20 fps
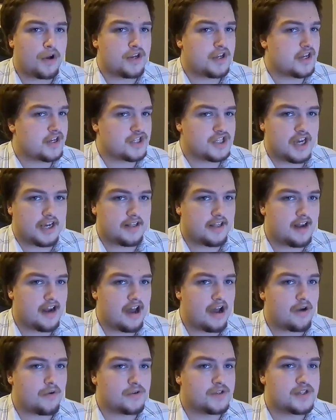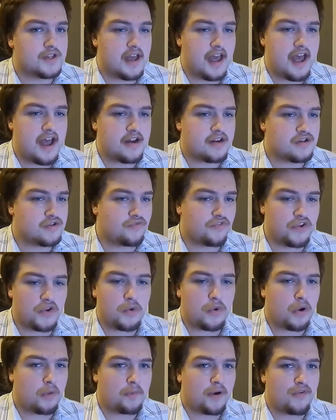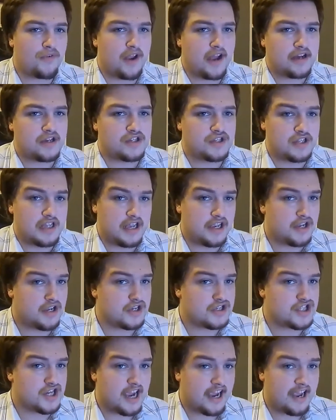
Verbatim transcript: You can check that out and view all my reactions there. You can check